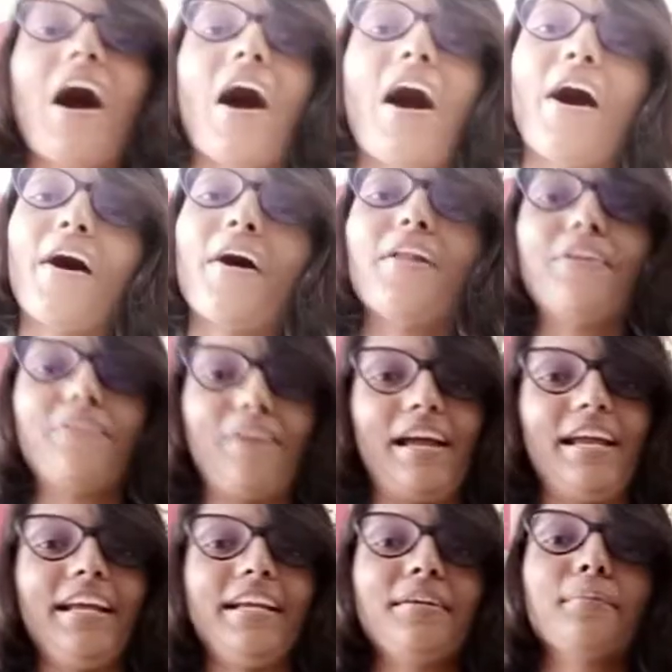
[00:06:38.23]

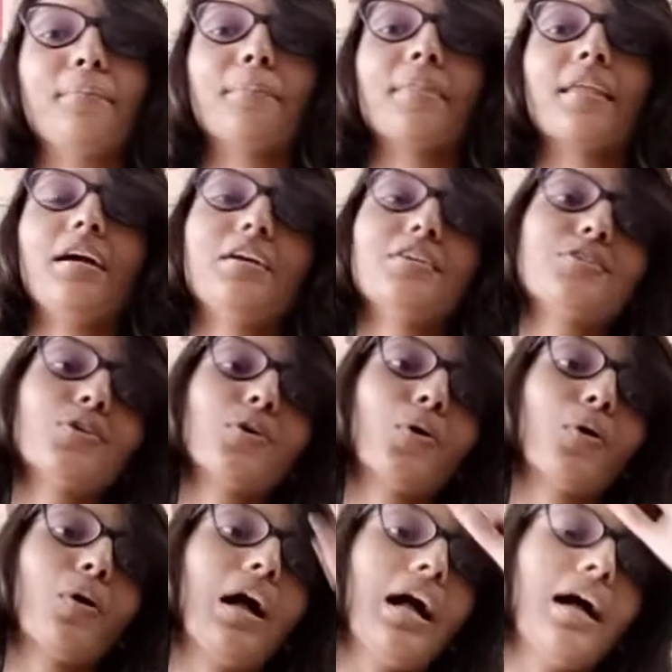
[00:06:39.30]
Alright,
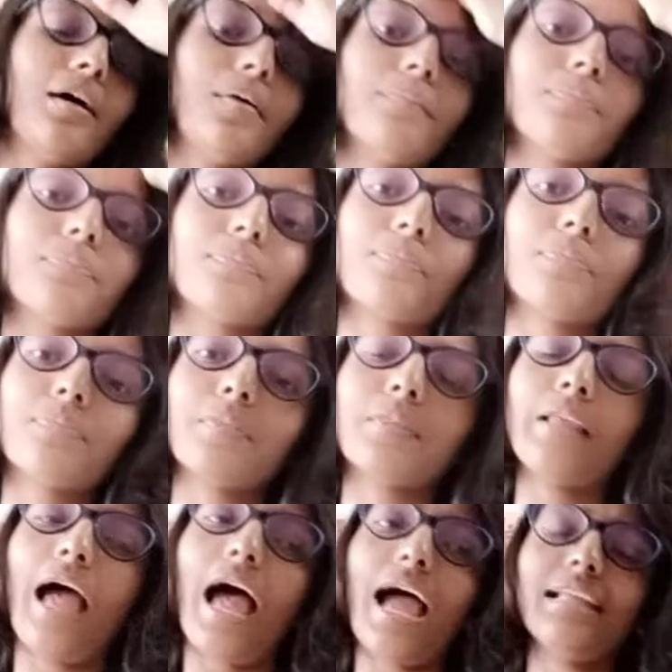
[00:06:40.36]
so
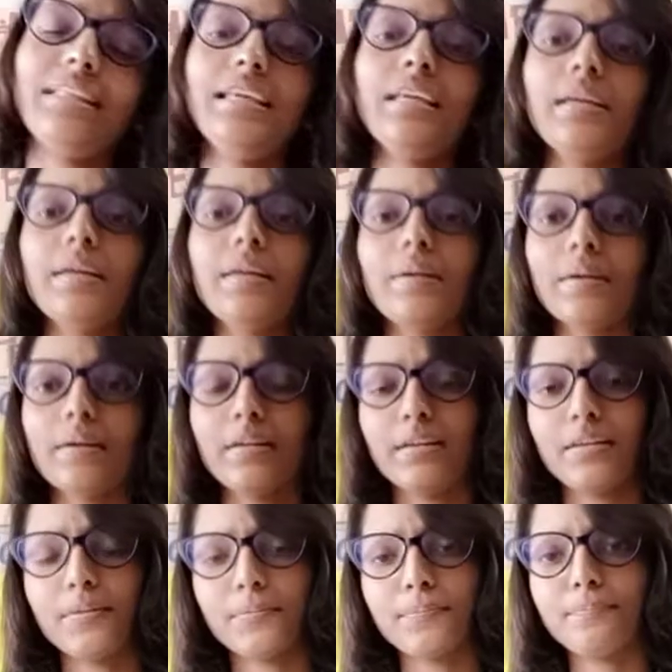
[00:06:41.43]
I think
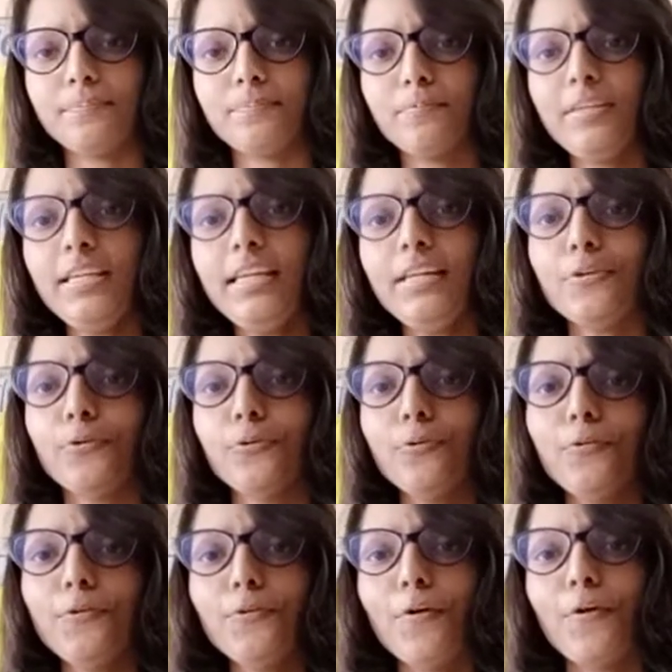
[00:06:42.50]
we
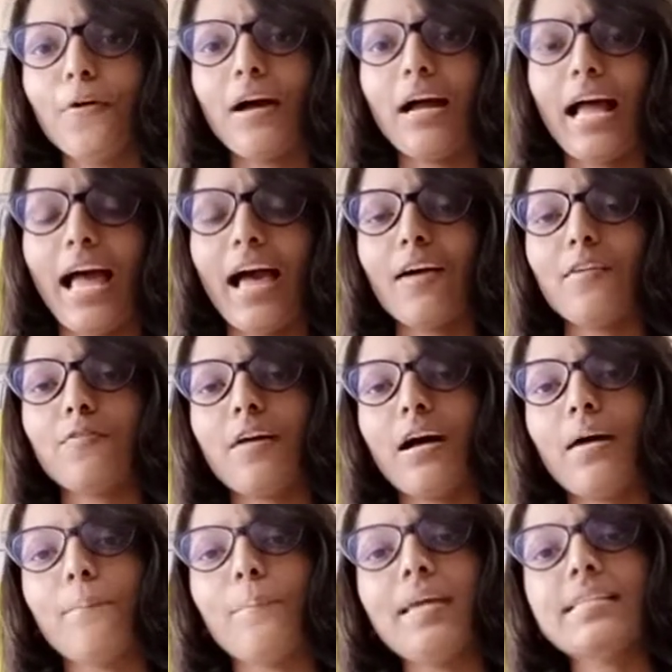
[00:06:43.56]
do have
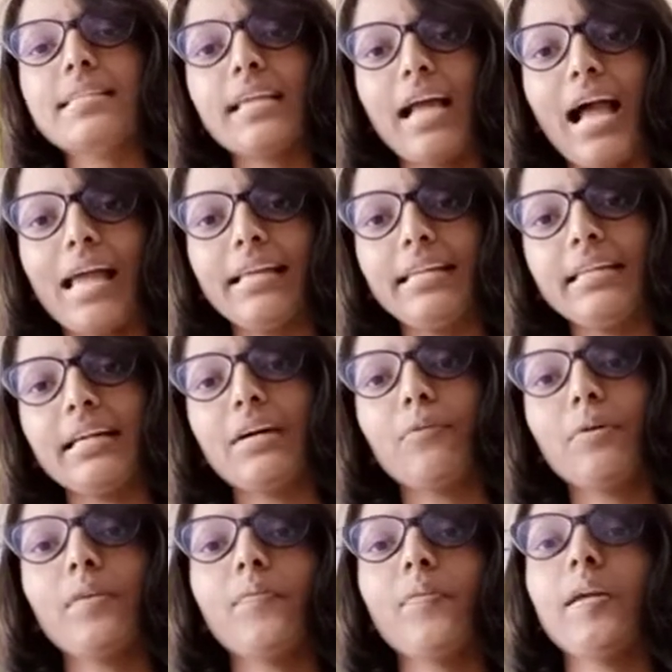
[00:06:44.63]
a basic idea
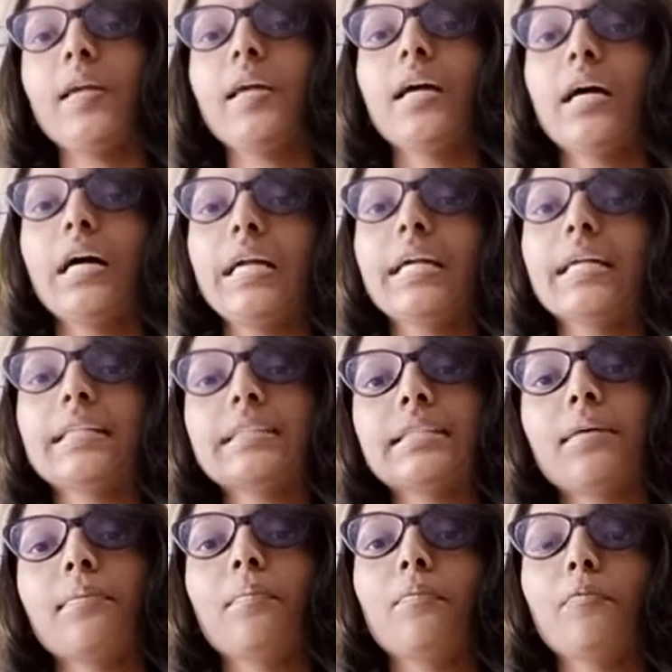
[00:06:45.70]
when we hear the
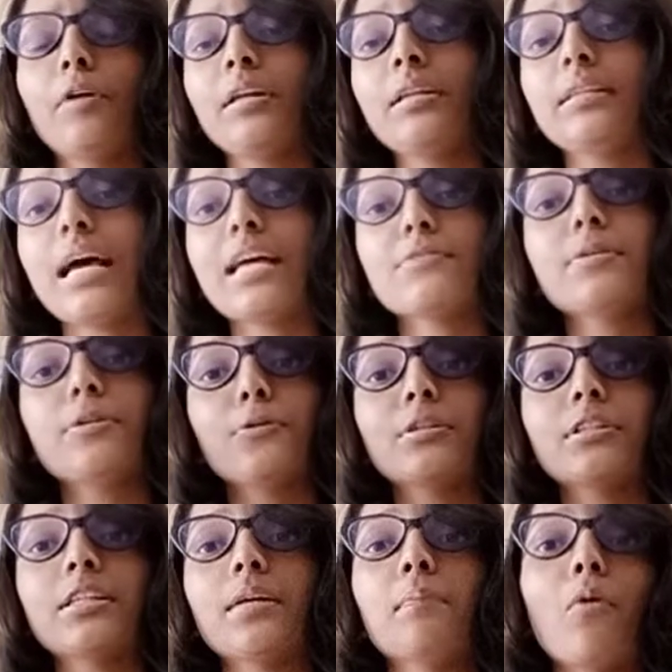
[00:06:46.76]
term, as we know the
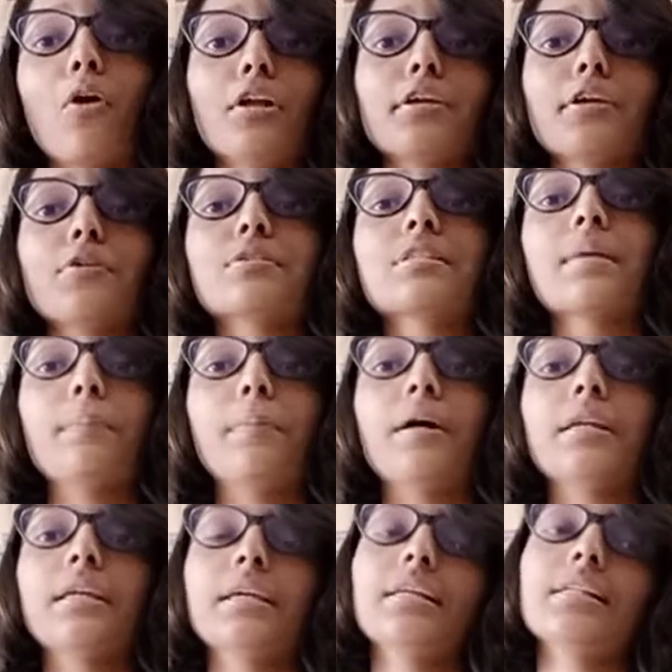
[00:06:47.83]
term molecules and
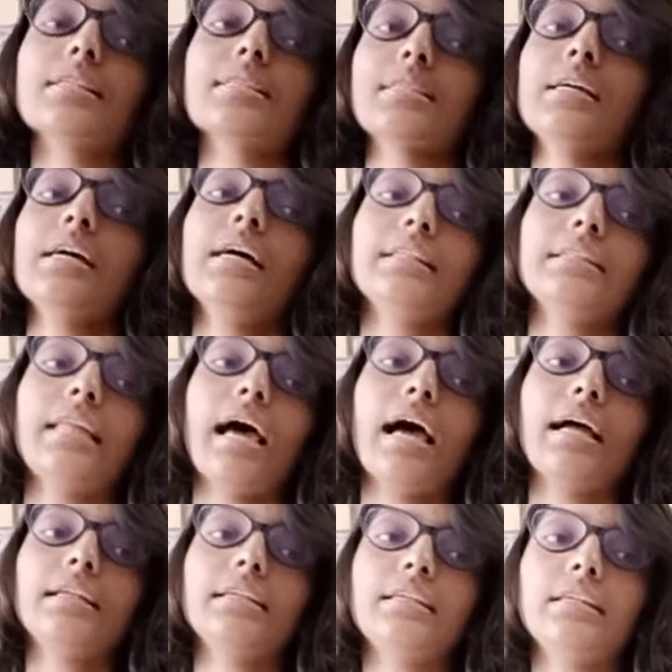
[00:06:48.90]
particles,
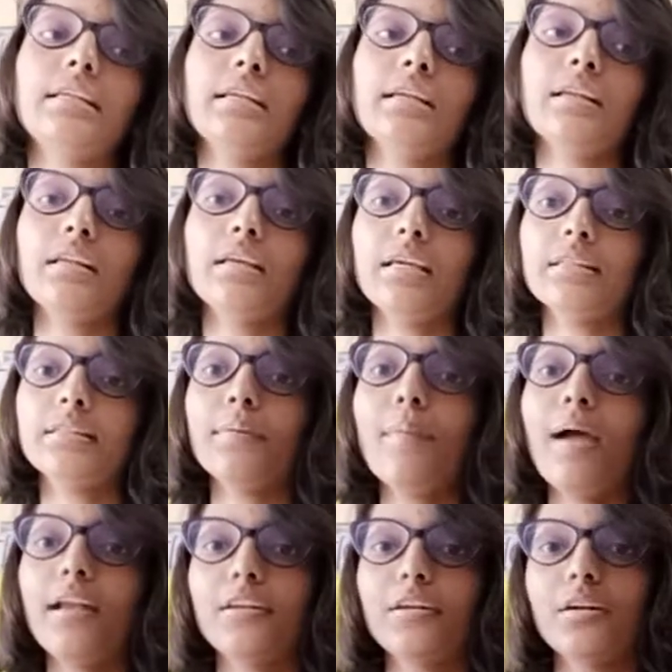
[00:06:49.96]
that the
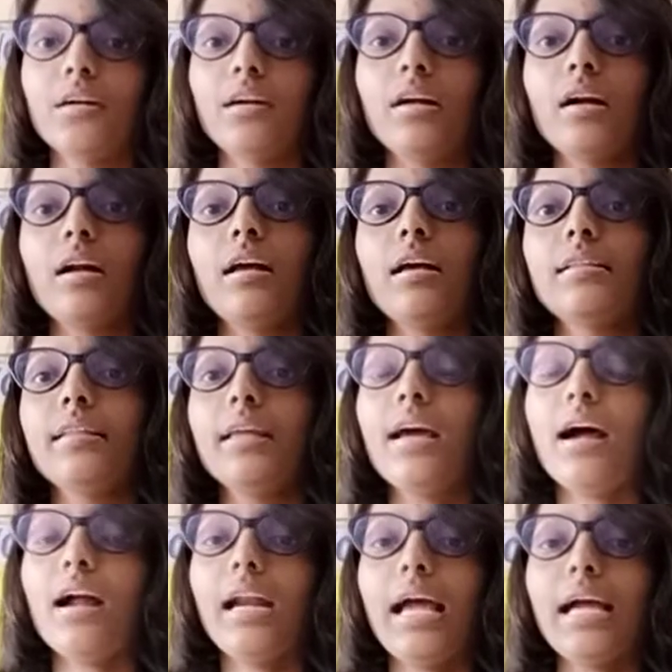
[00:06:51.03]
matter, they
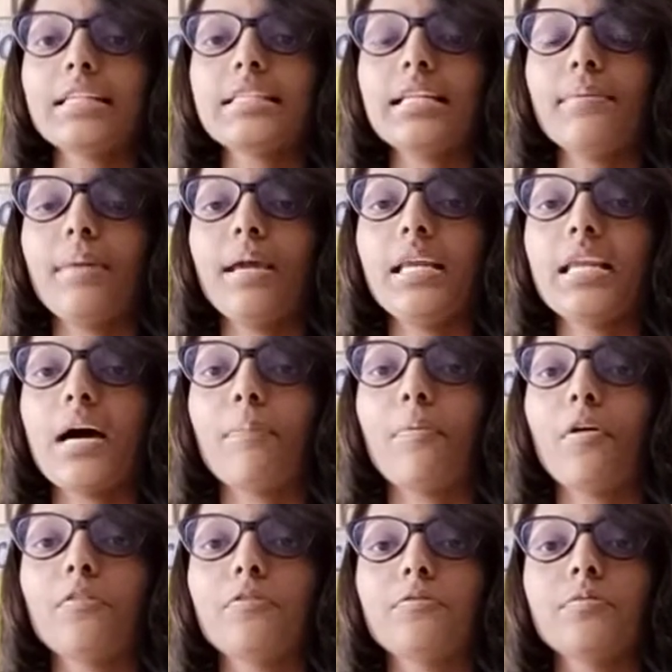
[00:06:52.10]
are actually made up
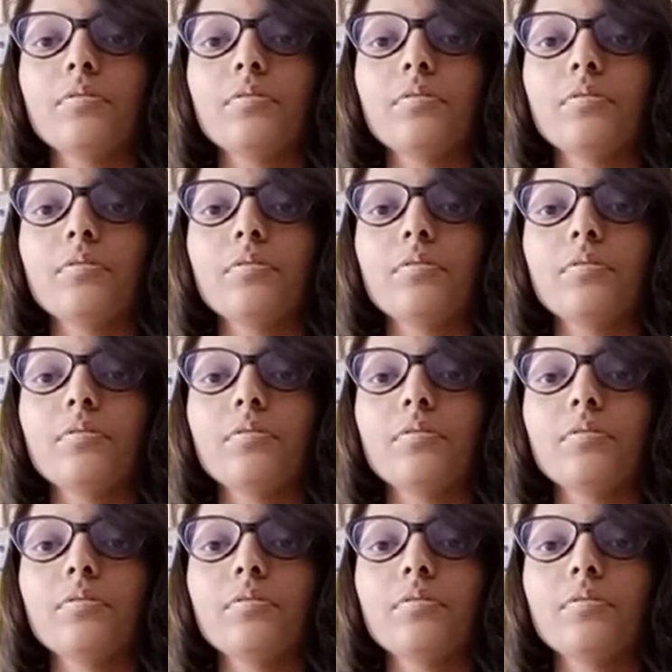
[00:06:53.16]
of